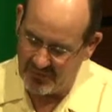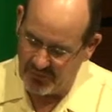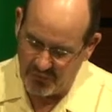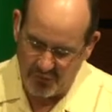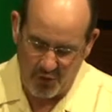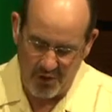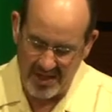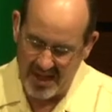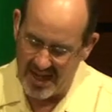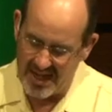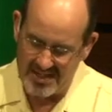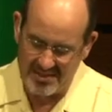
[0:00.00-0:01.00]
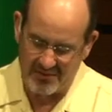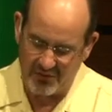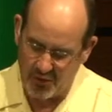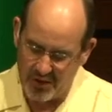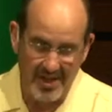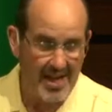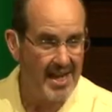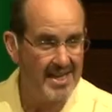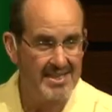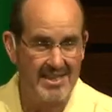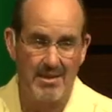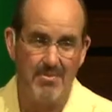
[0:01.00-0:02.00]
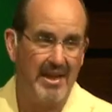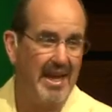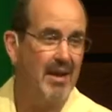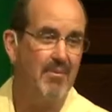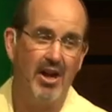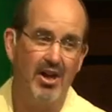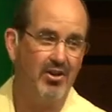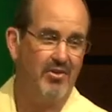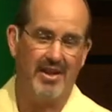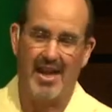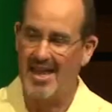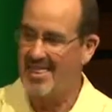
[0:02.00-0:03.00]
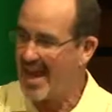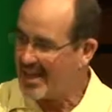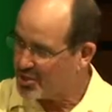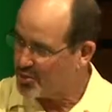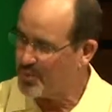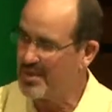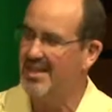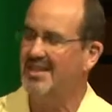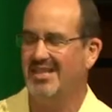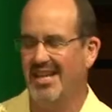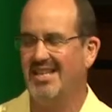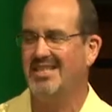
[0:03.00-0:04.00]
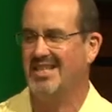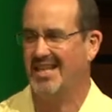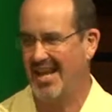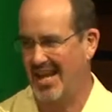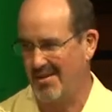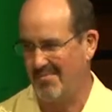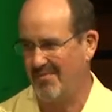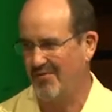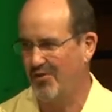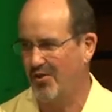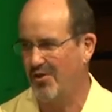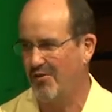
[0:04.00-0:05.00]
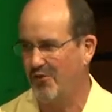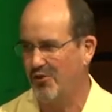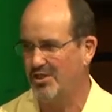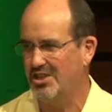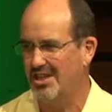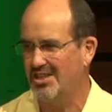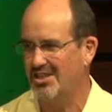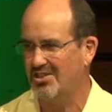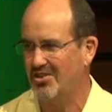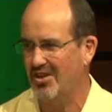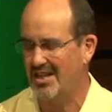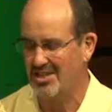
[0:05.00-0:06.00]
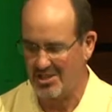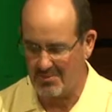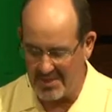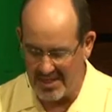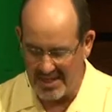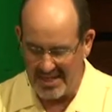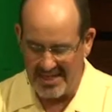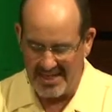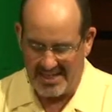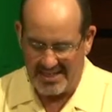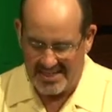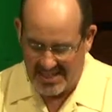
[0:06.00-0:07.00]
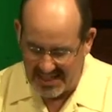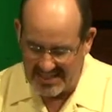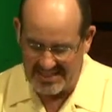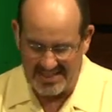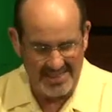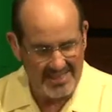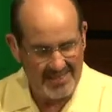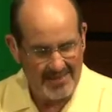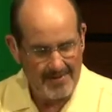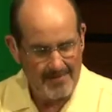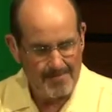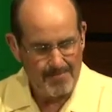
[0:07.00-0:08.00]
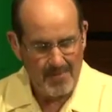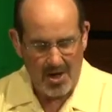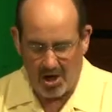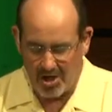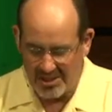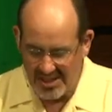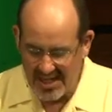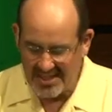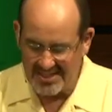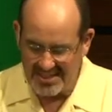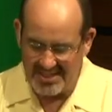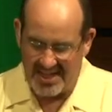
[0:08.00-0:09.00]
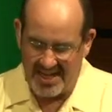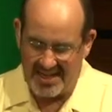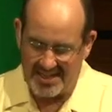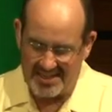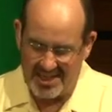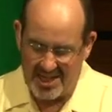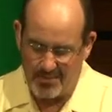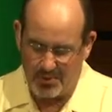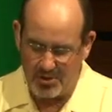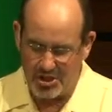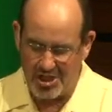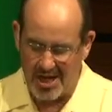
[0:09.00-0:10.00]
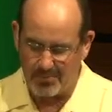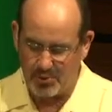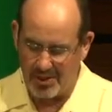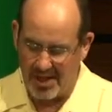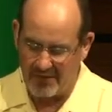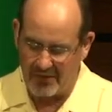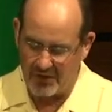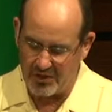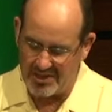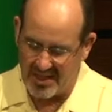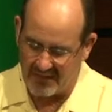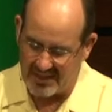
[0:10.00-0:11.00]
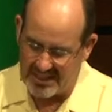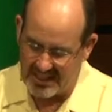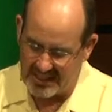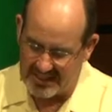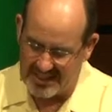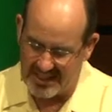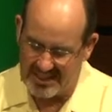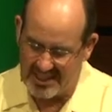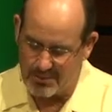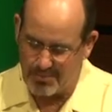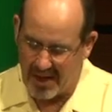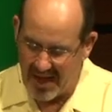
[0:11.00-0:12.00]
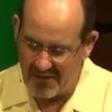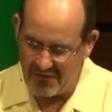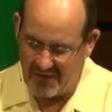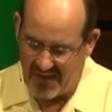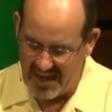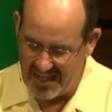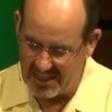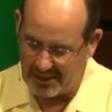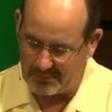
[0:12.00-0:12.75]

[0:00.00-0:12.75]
for 40 days and 40 nights, and he became hungry. And that's when the test came for, for Jesus Christ to be tested. Our text today is Hebrews chapter 11, verse 17. It says this By faith,